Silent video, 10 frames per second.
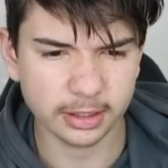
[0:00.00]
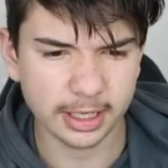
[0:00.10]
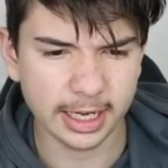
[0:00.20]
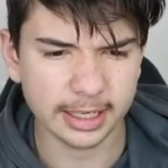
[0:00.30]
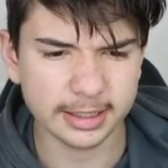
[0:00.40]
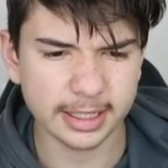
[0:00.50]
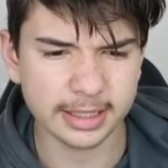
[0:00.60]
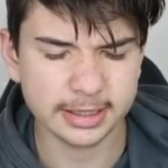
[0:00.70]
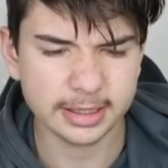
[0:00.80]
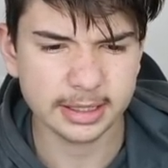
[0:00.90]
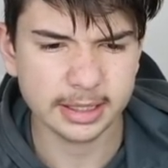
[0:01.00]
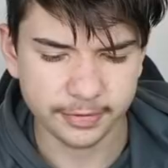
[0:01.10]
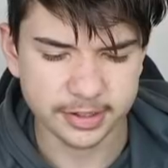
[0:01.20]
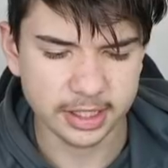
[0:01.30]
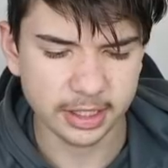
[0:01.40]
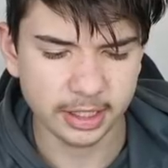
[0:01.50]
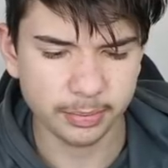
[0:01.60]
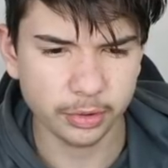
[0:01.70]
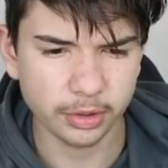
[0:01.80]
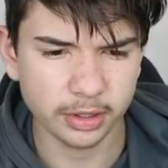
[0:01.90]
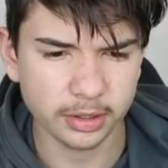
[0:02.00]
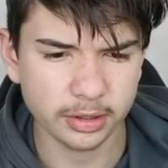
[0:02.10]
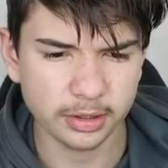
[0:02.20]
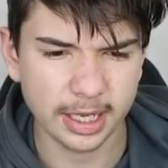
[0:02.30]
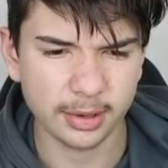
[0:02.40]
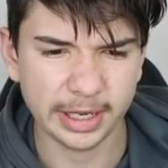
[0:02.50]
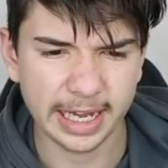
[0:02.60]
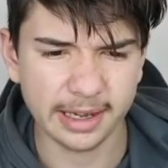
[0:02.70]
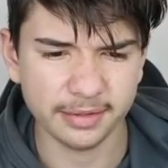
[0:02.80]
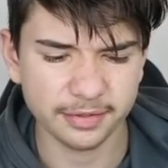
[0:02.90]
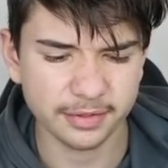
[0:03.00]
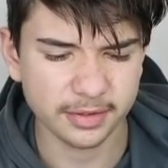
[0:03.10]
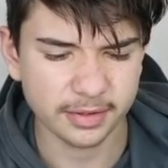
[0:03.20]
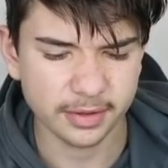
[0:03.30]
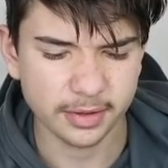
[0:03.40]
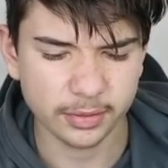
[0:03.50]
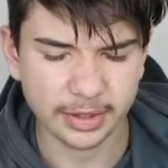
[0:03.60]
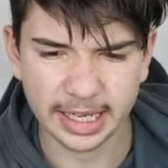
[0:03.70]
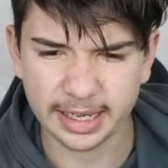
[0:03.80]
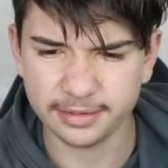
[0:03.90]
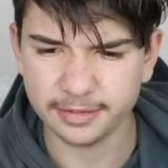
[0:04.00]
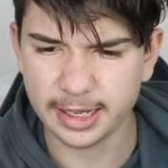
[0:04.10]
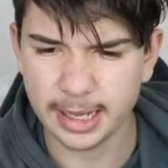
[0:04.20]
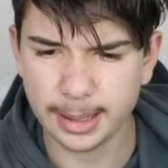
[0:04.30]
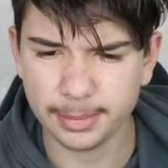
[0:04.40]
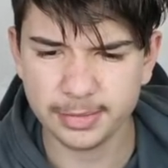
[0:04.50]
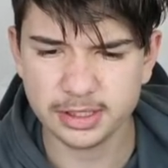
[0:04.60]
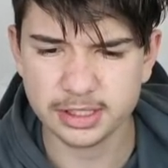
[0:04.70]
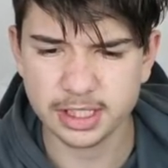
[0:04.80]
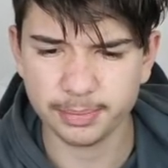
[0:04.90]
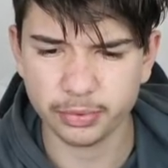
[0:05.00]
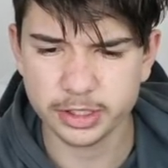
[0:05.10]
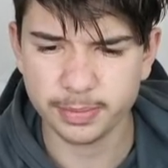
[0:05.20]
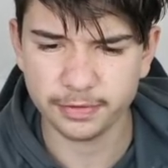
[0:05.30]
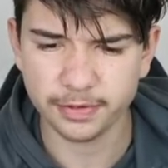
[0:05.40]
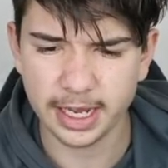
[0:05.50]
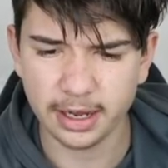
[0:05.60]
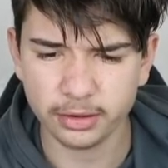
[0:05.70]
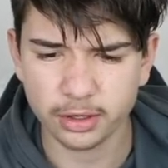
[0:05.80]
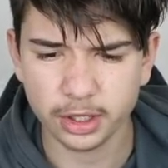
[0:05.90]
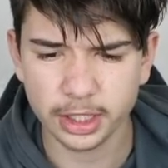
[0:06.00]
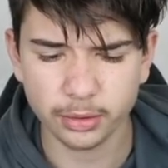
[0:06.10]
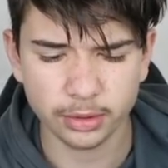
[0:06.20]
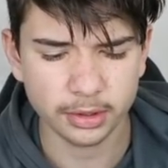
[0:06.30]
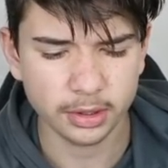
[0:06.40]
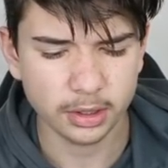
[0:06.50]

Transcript: Gardner. We said Hipwood. Yeah, we have. Let me just skip Brisbane for now. Collingwood.